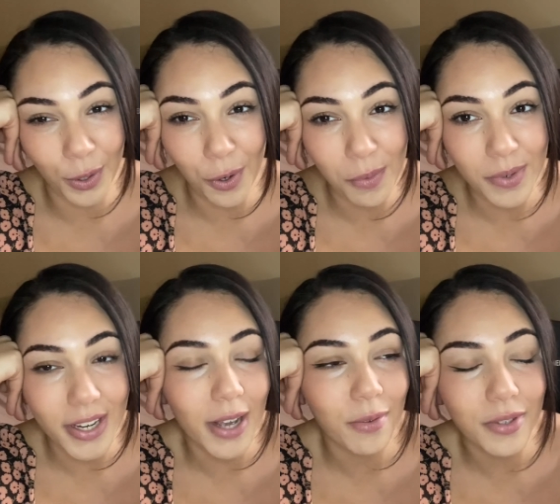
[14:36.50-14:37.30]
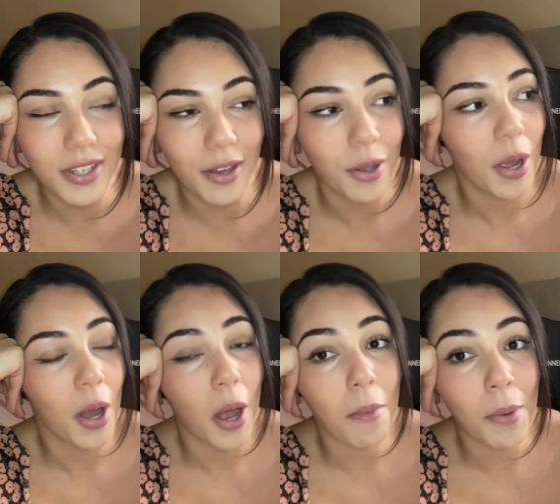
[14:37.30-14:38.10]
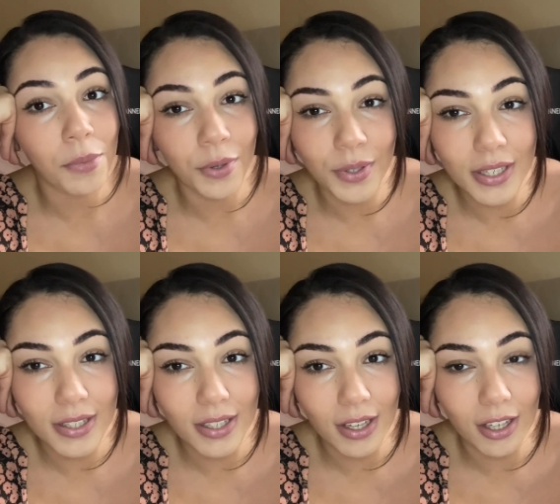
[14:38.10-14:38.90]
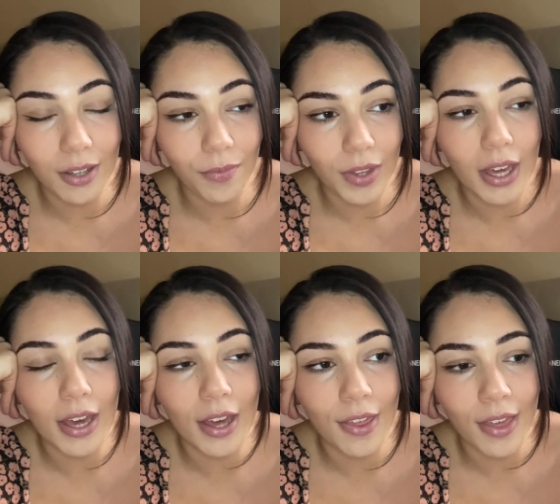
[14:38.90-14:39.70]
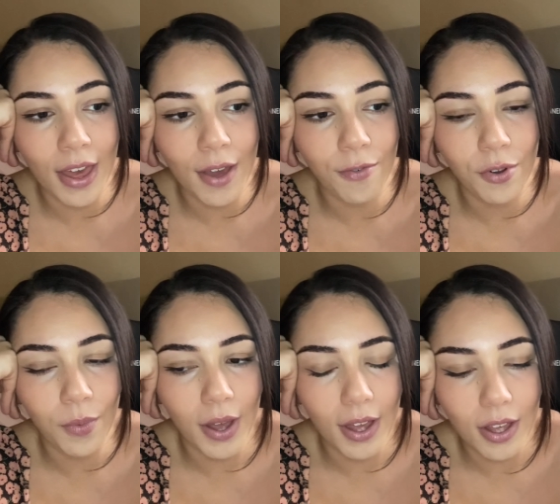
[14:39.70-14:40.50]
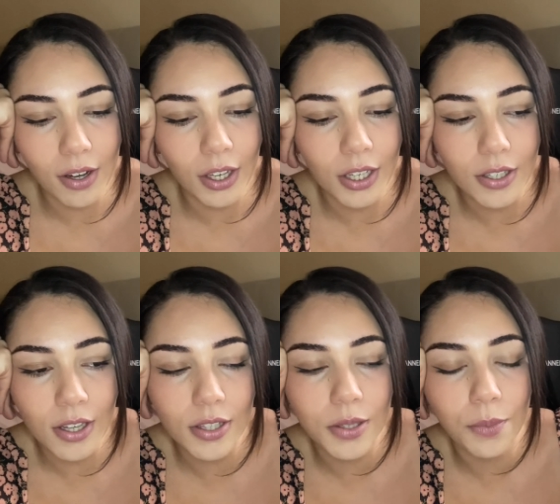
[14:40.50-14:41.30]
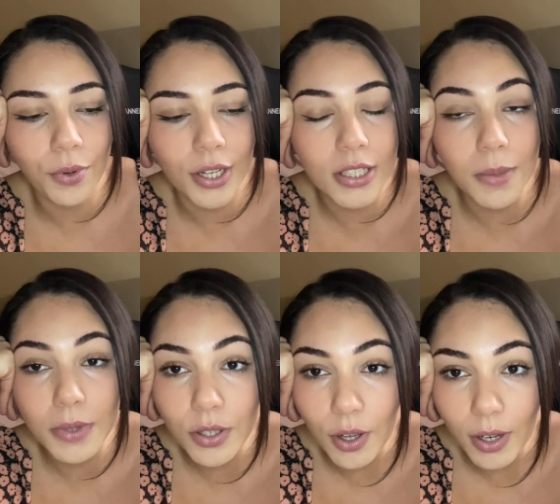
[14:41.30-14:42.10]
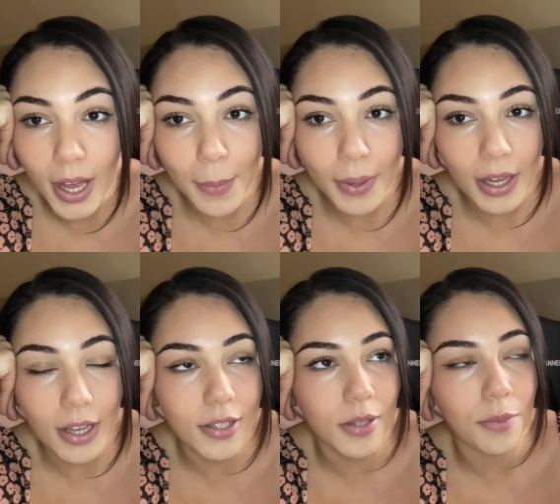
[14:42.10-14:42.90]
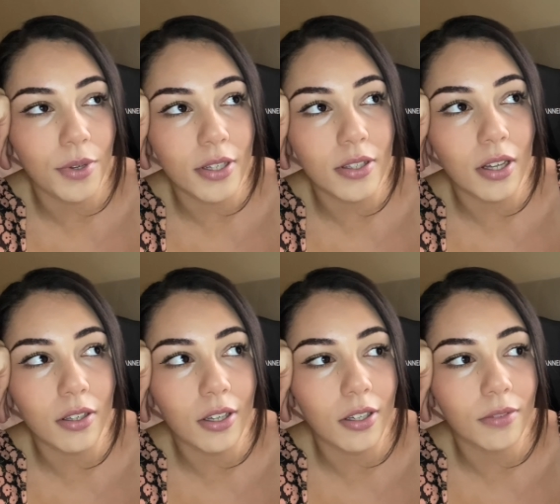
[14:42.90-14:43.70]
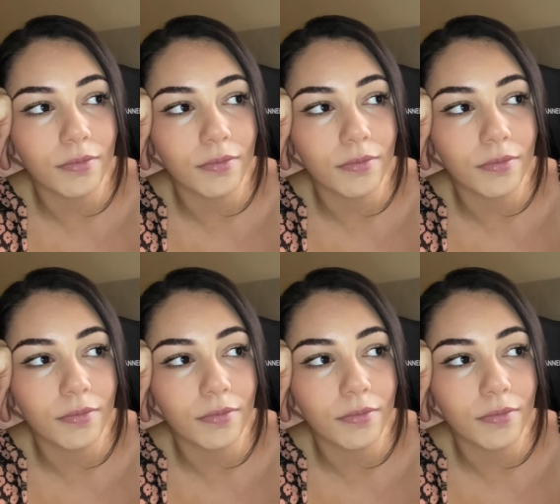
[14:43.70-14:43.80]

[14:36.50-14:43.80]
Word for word: come down, so my mood is like here, there, everywhere. Like at some points I'll be so happy, at some points I'll like